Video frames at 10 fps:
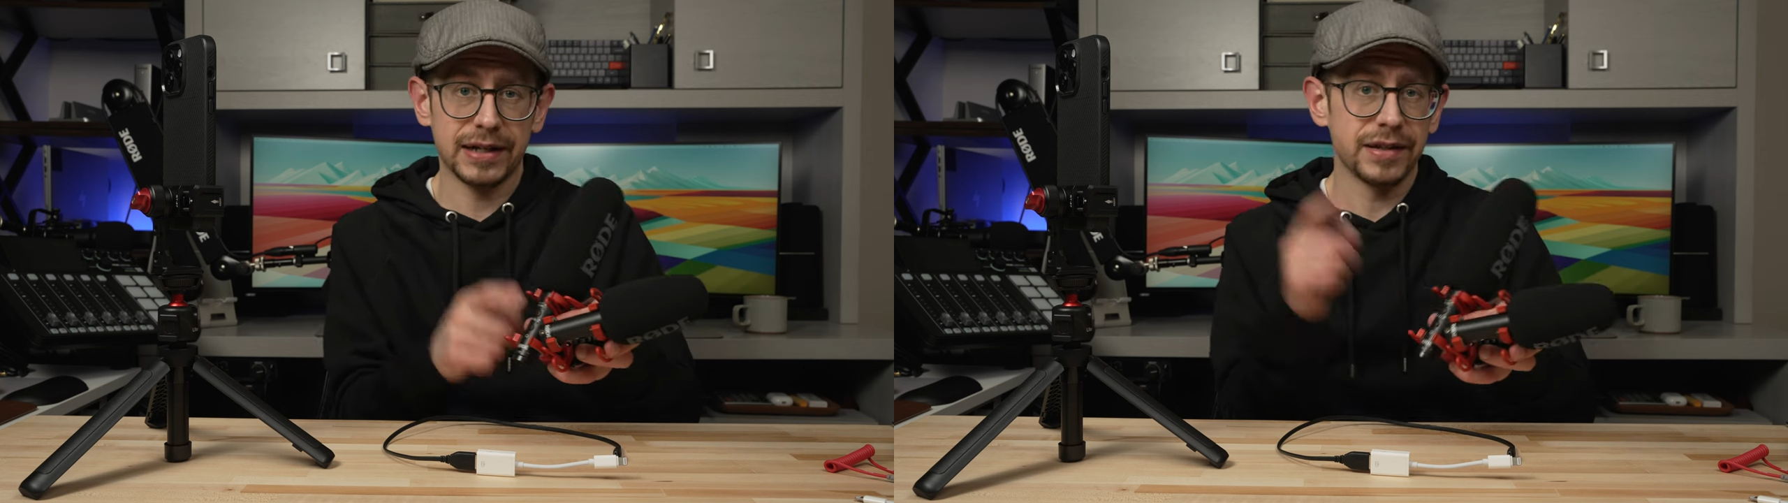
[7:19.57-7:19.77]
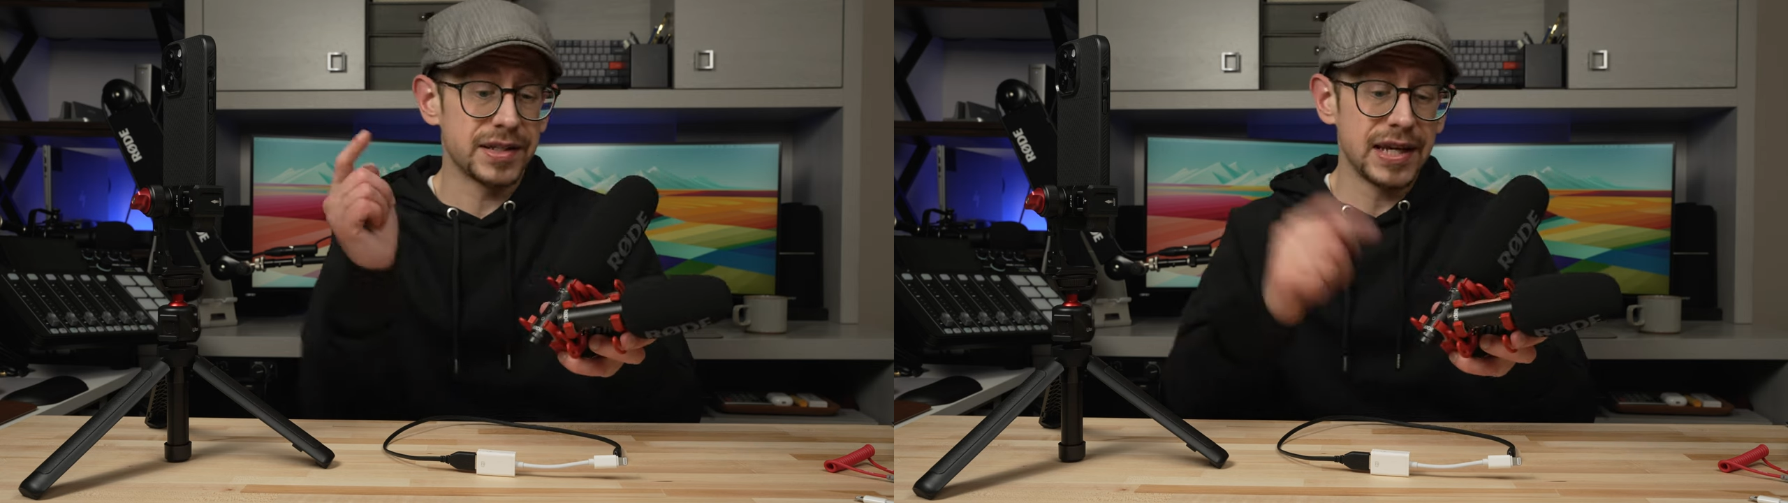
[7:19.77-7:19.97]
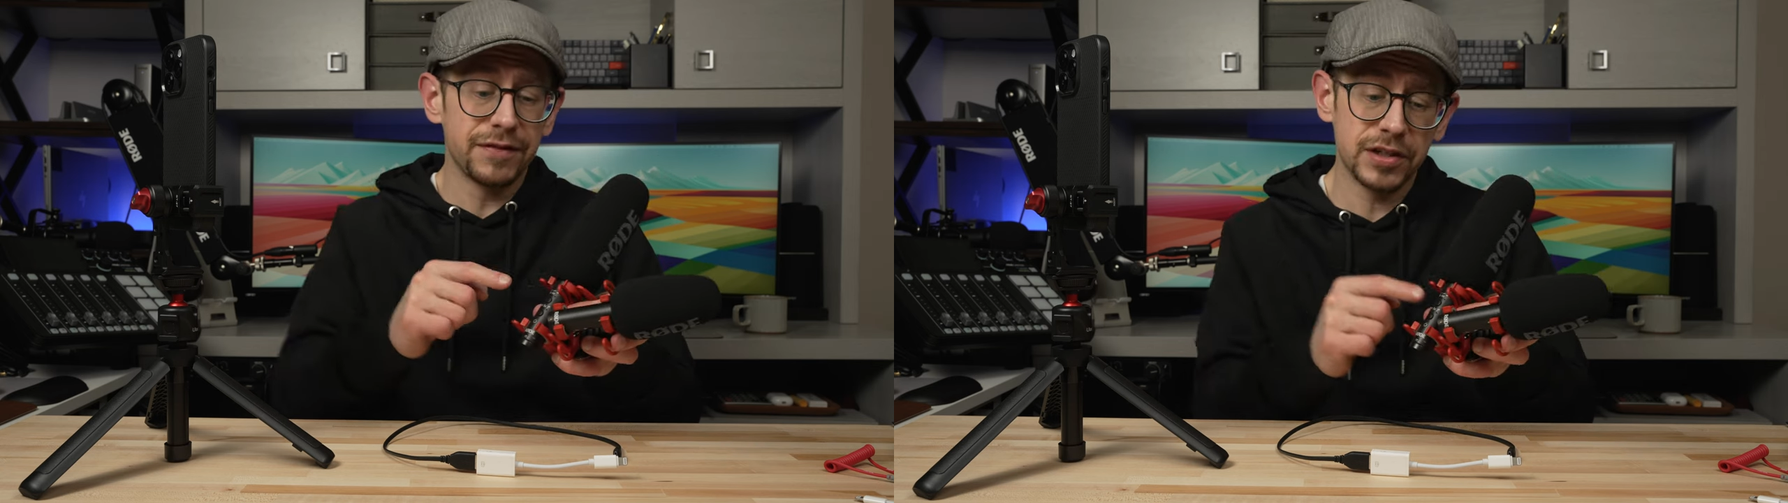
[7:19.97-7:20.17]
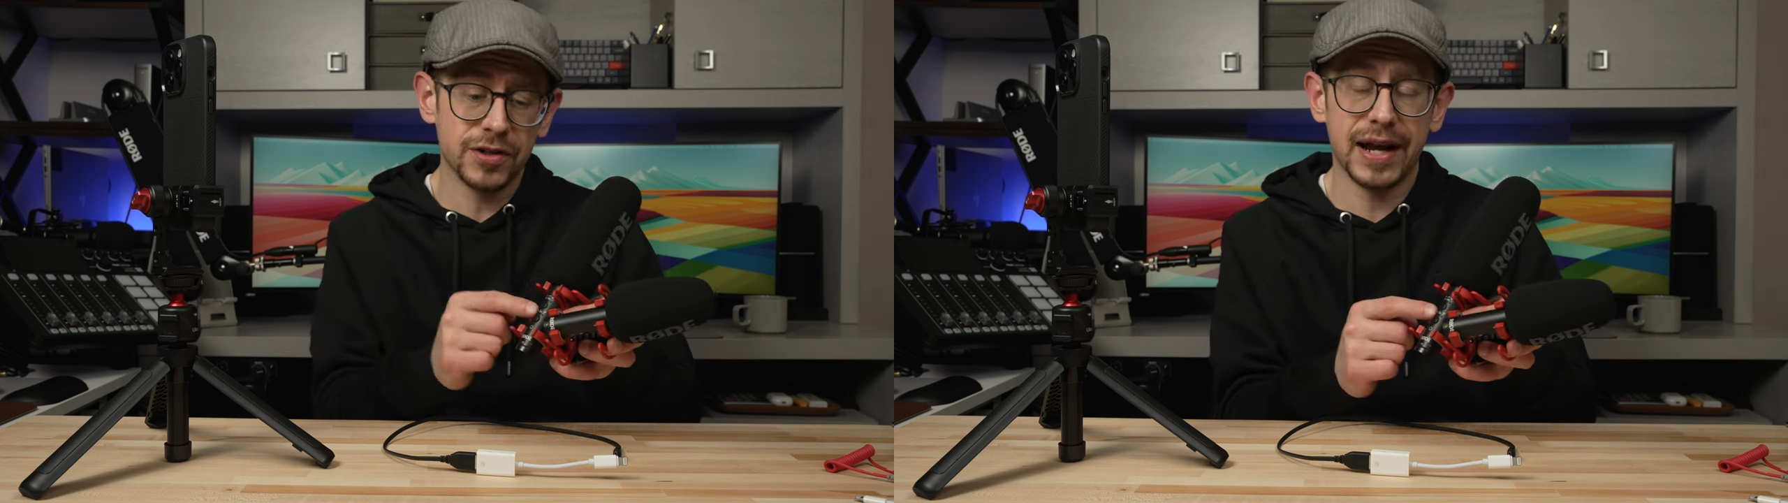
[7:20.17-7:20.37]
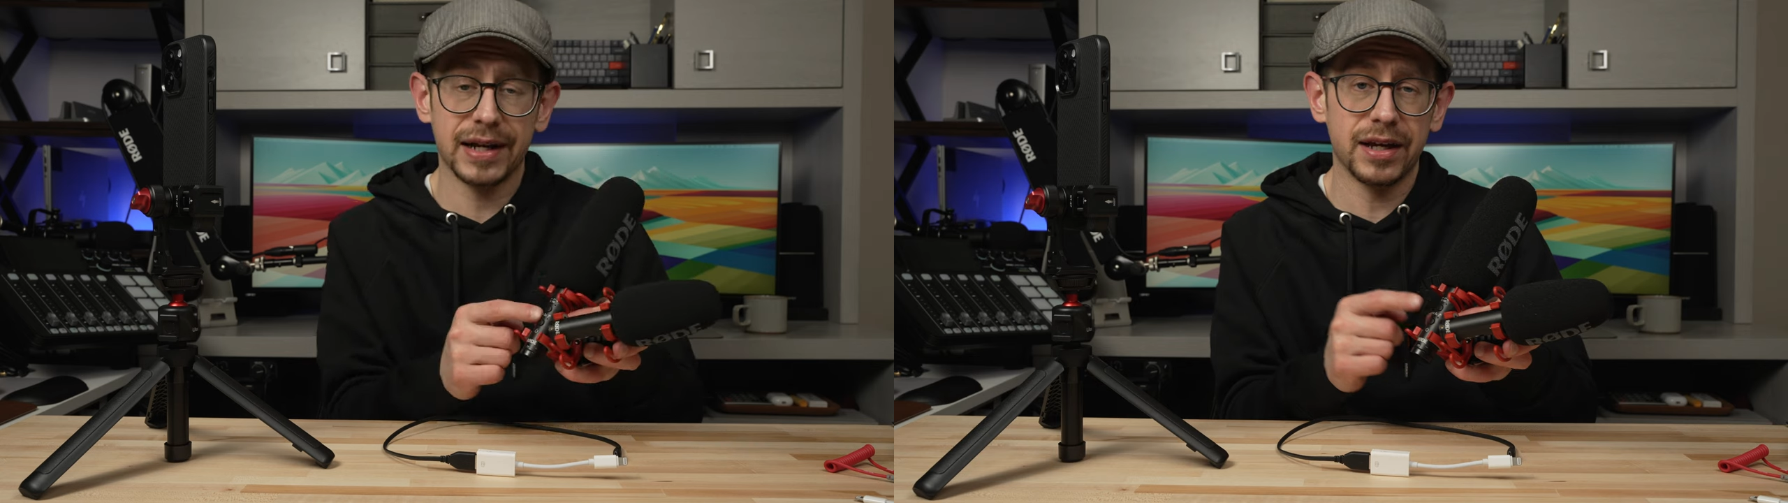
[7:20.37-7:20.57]
Now, the safety
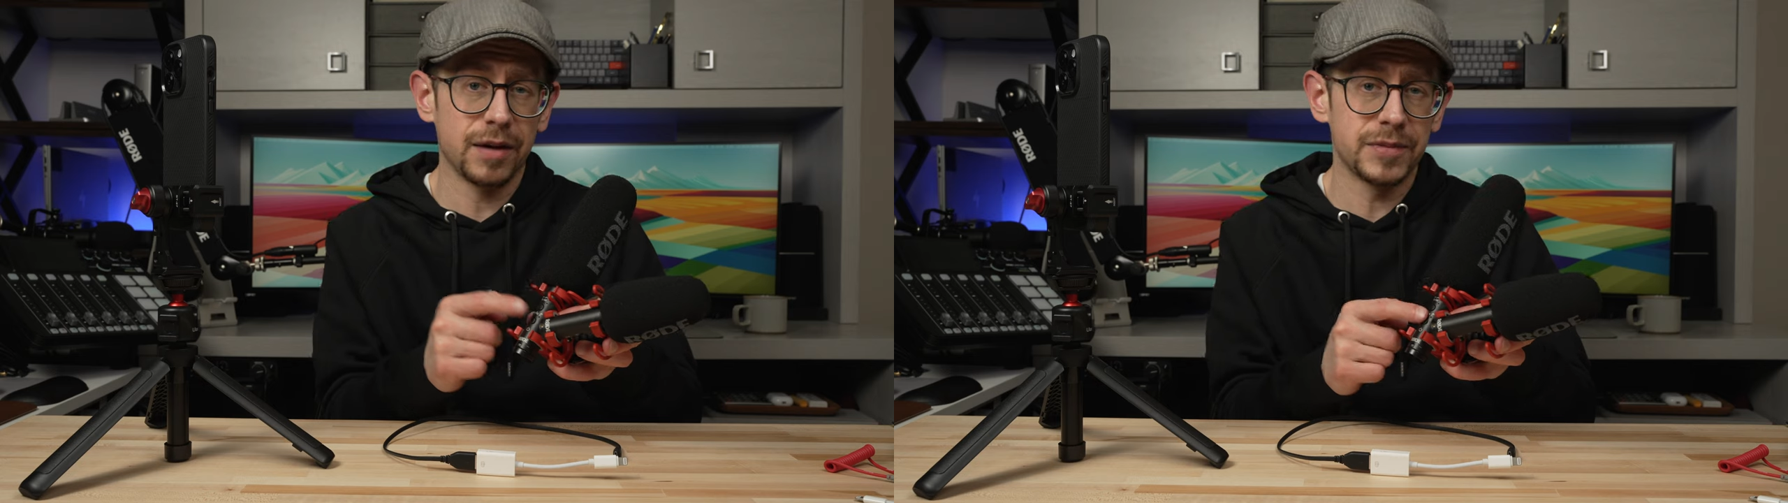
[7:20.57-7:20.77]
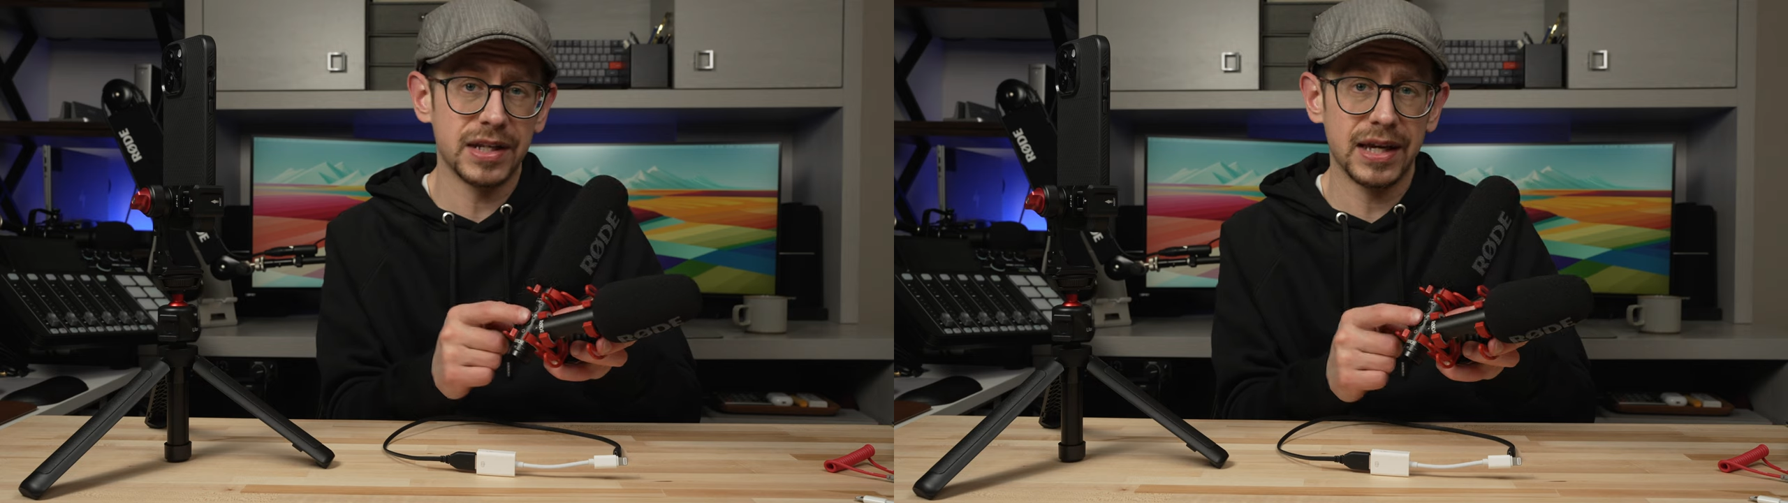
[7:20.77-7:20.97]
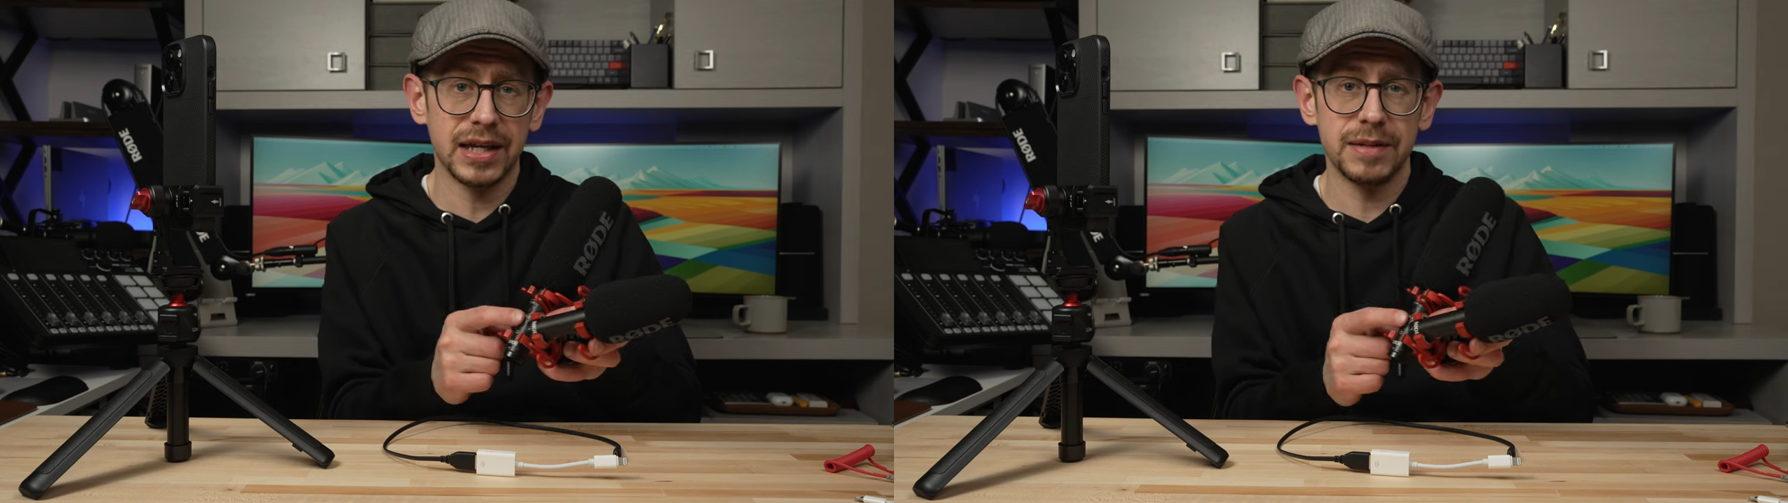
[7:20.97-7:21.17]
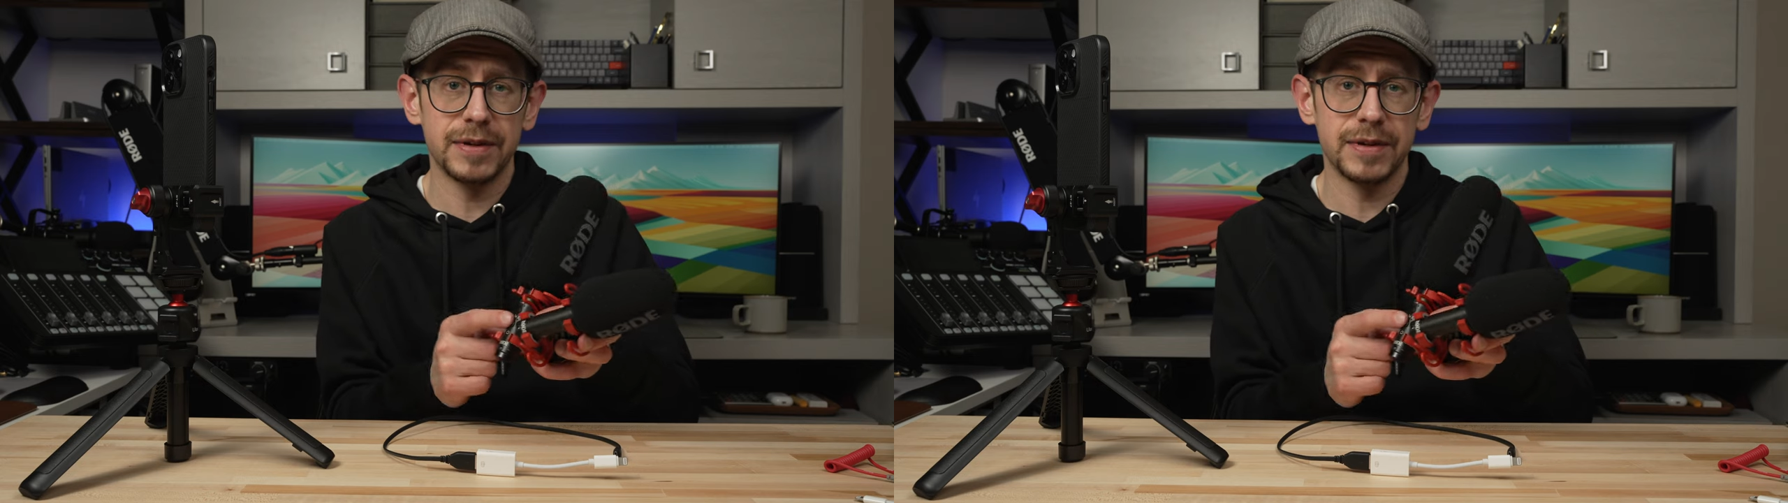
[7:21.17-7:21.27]
track comes in handy